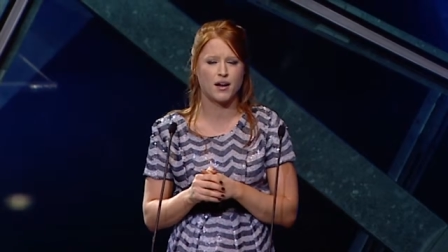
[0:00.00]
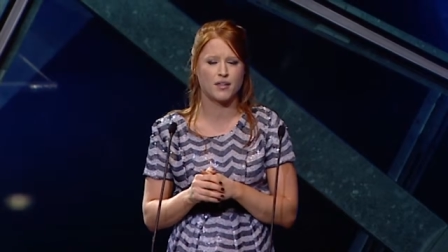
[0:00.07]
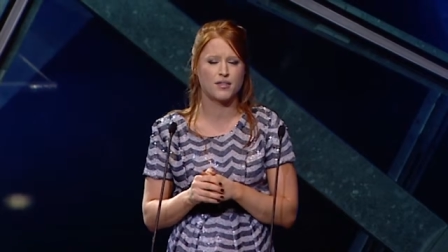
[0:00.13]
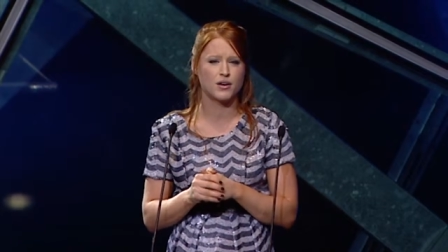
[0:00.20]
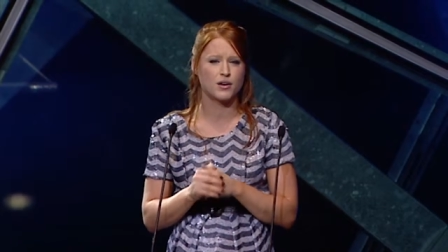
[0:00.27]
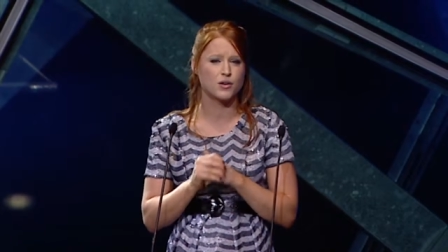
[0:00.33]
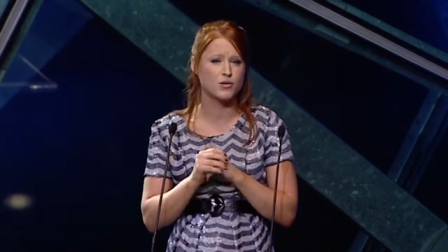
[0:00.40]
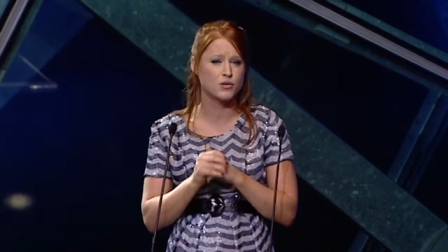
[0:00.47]
I
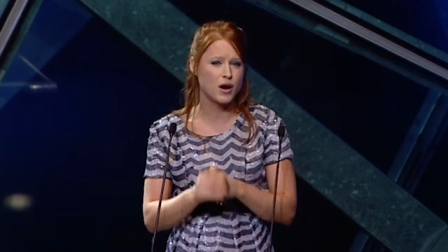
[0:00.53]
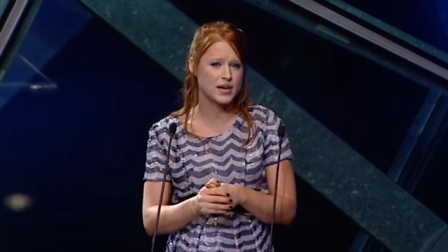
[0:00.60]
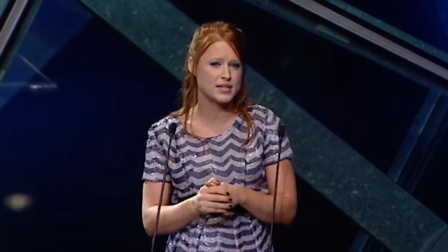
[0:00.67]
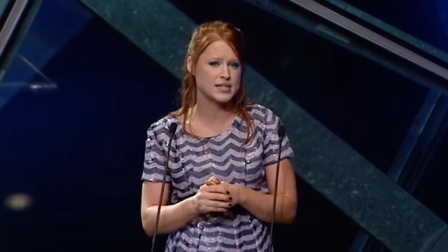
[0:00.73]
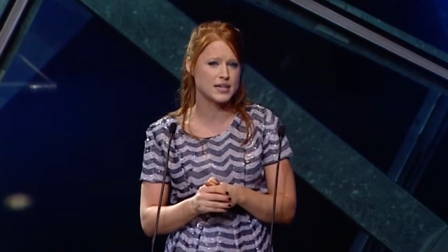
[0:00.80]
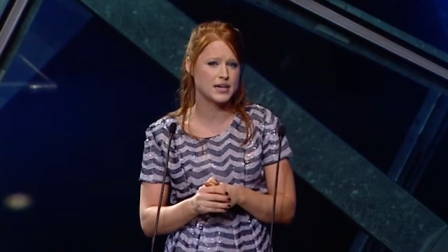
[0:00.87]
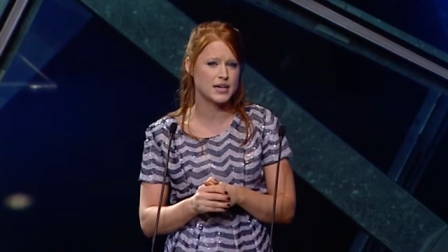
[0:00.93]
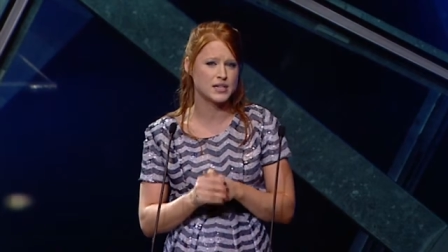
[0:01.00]
think a good
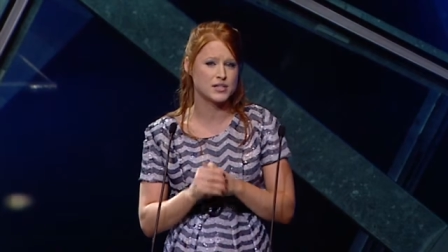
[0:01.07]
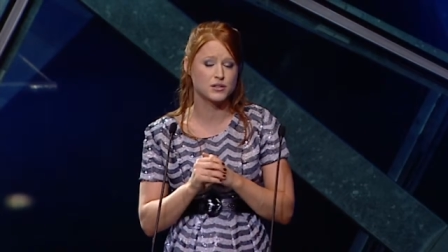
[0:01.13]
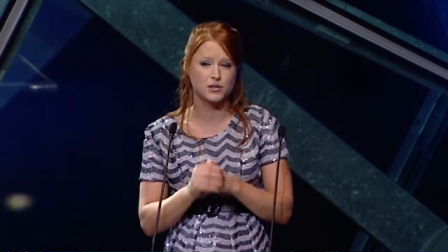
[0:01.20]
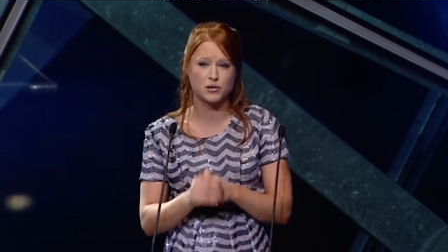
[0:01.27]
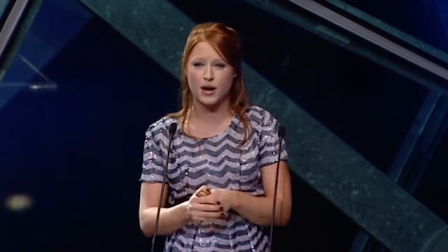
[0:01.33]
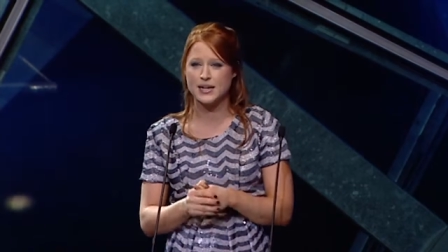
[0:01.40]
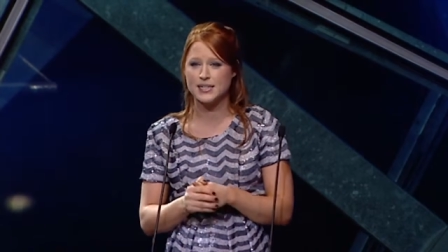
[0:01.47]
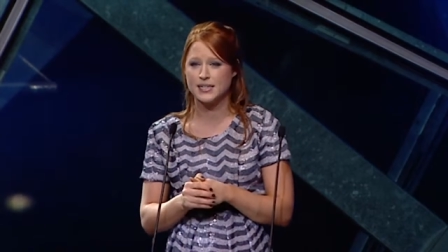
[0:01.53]
idea is a
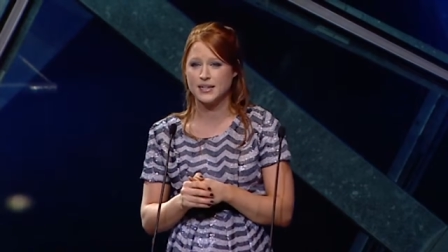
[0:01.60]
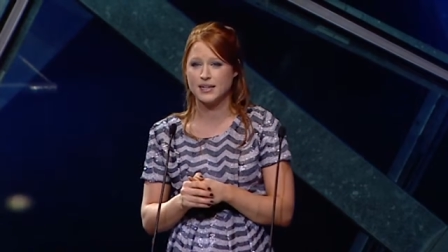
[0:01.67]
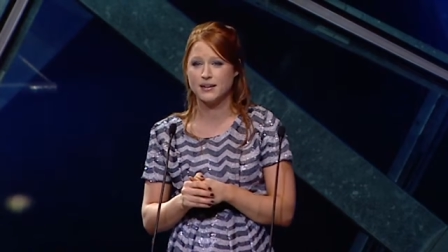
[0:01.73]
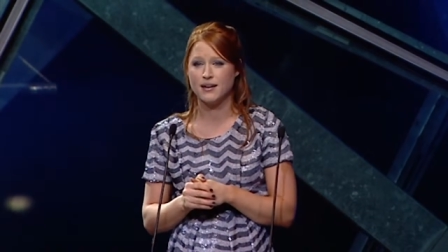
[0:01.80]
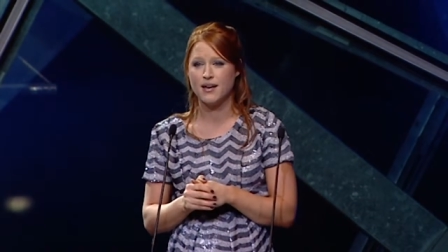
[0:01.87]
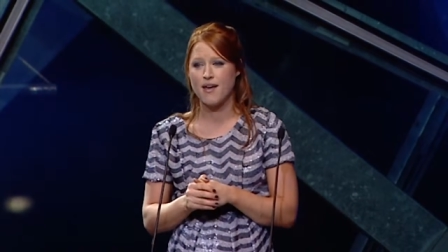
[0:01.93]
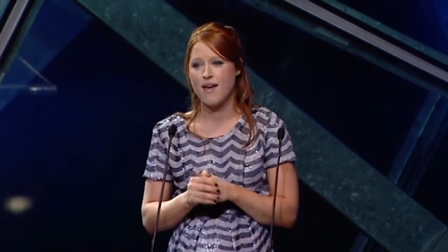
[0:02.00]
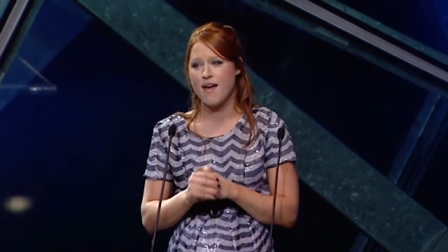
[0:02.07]
good
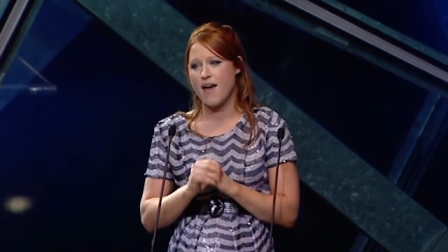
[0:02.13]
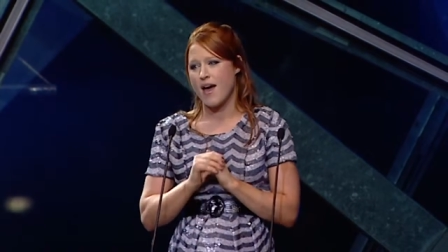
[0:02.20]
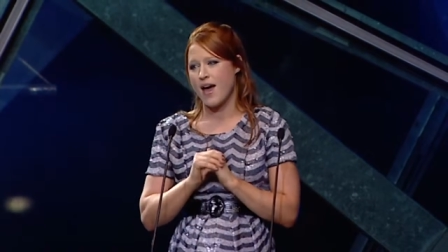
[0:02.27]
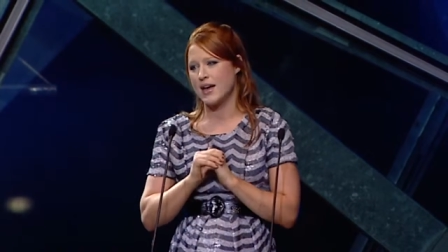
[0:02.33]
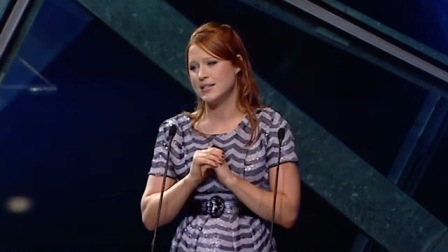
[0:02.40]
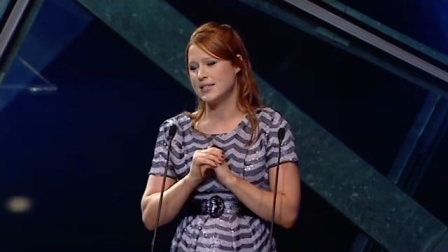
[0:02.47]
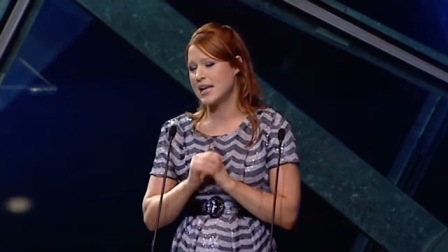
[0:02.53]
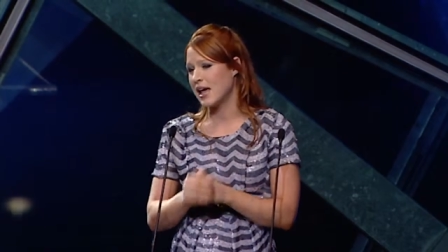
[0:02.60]
idea,
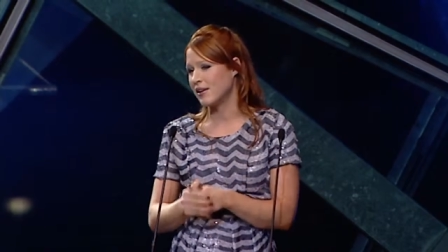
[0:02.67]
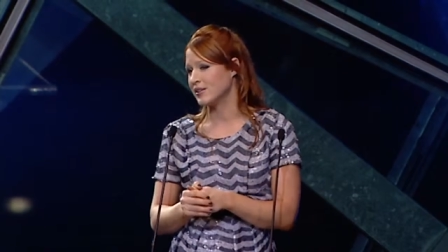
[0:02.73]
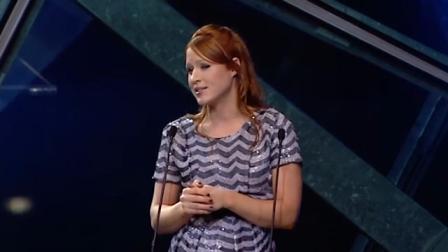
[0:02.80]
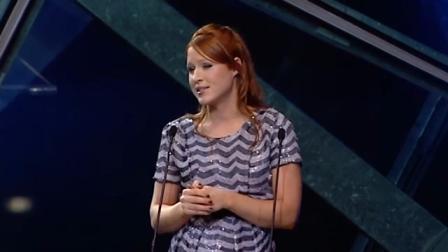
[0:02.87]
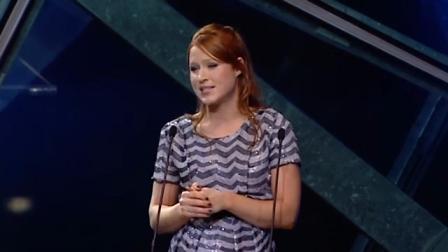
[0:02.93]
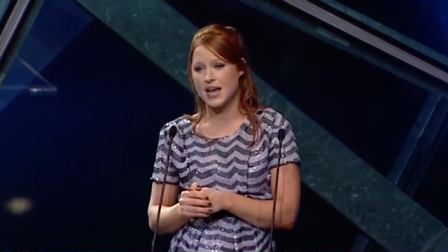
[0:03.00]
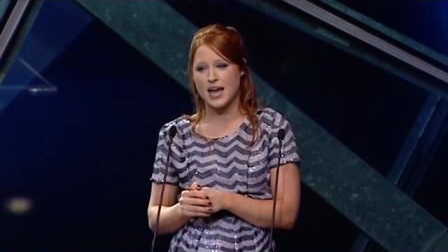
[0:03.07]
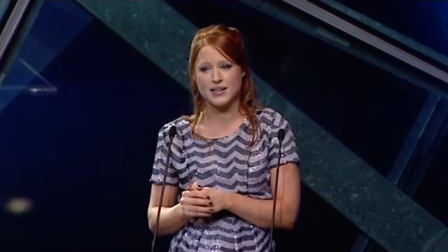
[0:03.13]
and
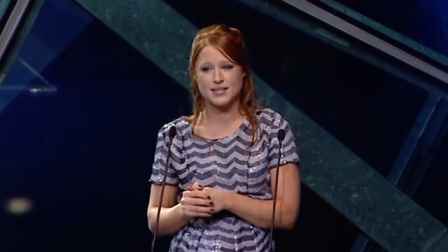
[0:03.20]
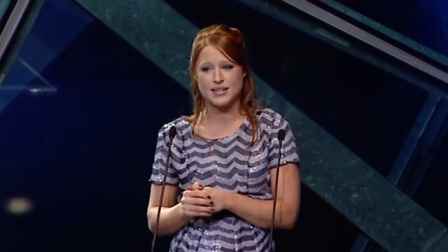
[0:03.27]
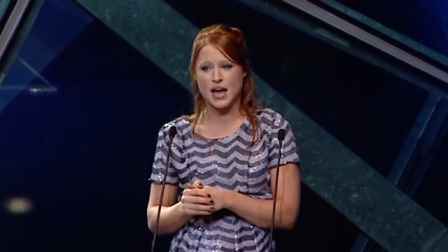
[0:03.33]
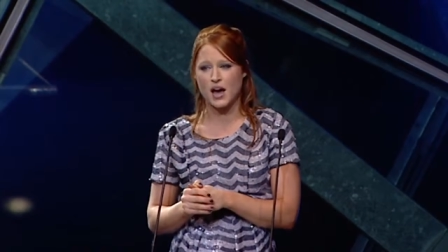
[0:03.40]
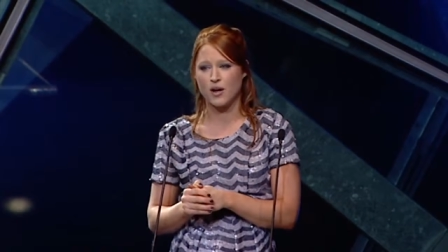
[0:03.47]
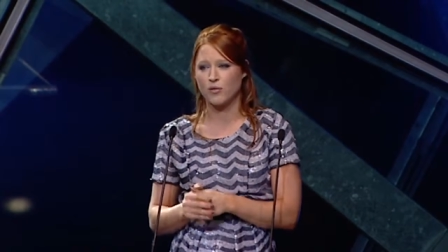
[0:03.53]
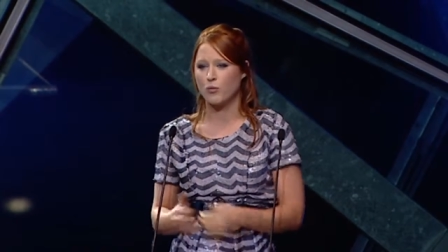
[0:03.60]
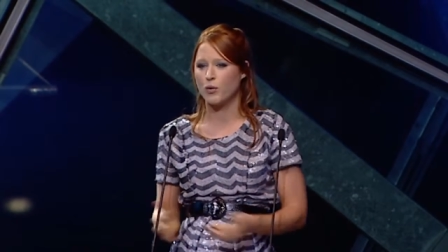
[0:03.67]
talent stands
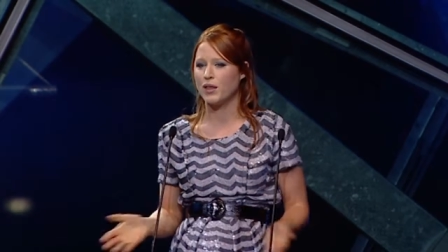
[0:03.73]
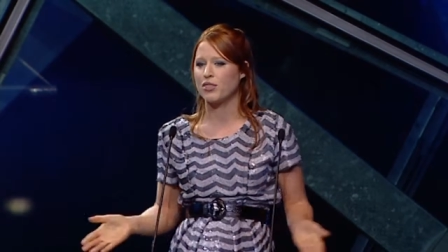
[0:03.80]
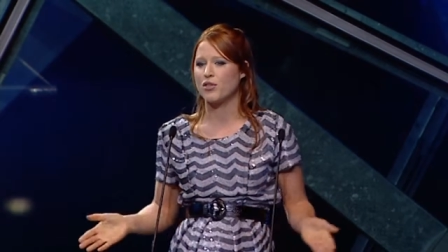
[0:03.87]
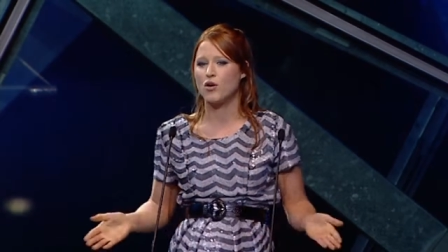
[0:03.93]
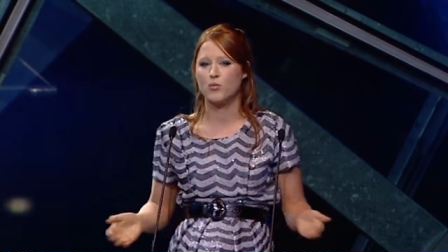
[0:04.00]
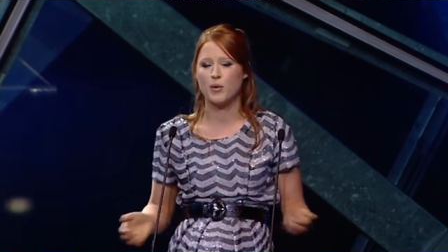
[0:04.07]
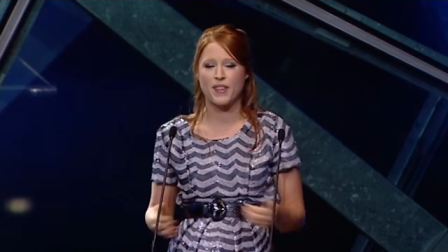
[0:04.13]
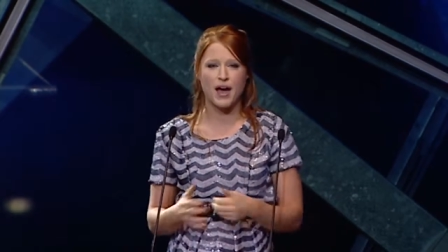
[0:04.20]
out with
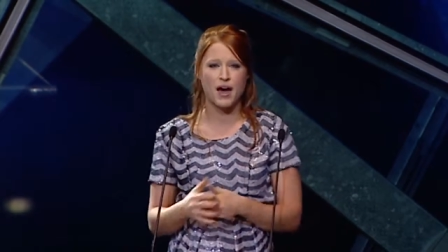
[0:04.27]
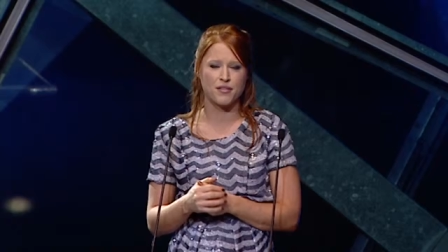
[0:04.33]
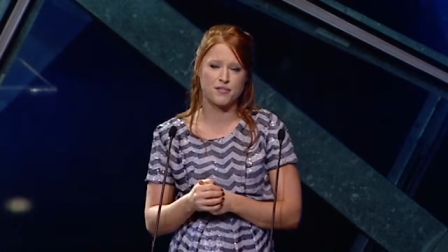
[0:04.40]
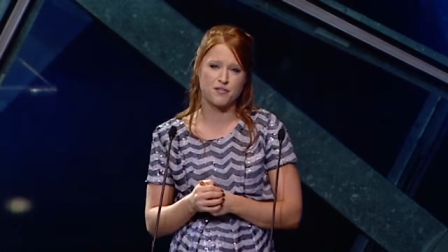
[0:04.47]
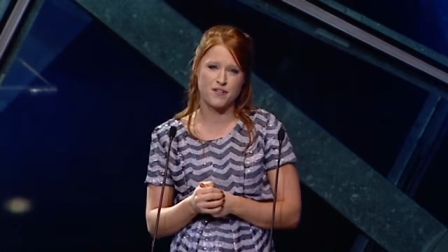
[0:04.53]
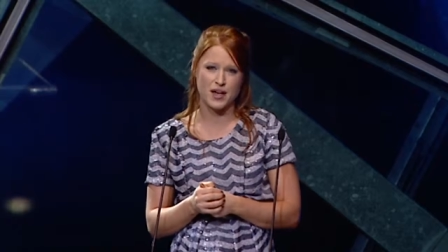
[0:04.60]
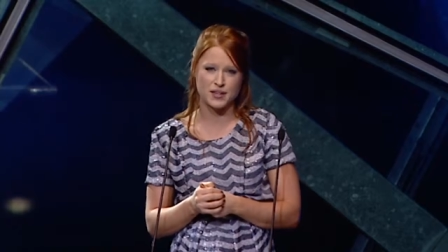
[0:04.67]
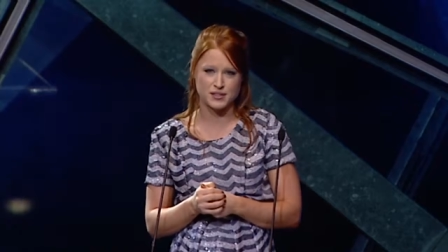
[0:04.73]
or without
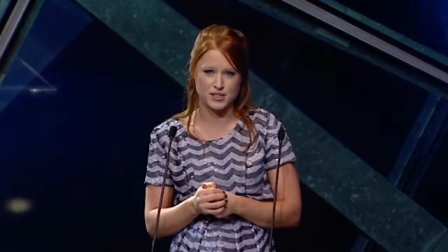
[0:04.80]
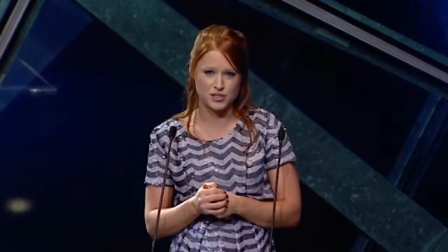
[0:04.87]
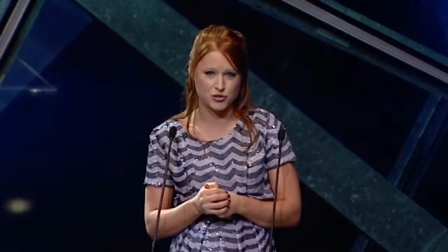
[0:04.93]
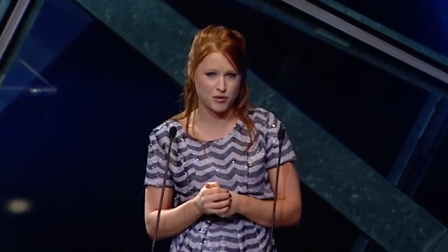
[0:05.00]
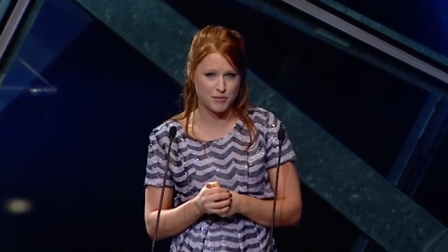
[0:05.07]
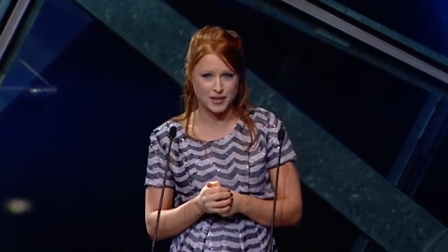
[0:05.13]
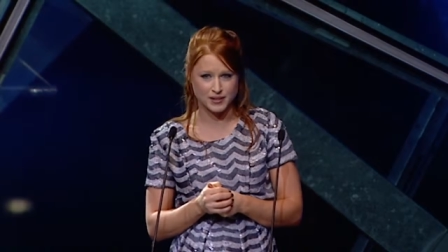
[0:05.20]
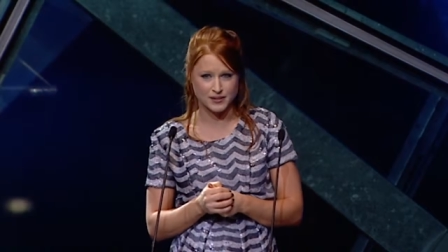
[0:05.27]
the fancy
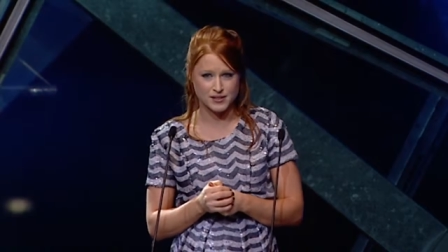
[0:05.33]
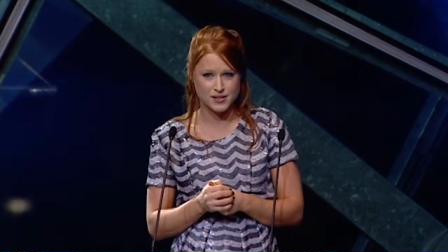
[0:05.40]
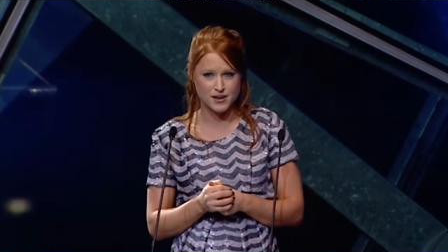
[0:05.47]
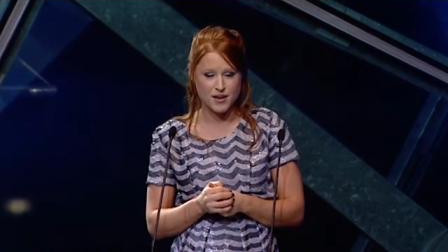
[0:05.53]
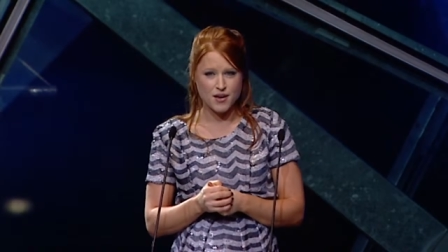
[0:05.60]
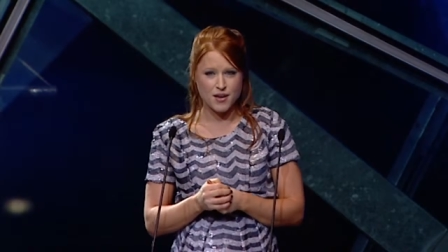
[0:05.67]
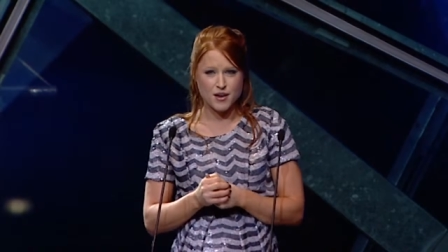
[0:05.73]
trimmings.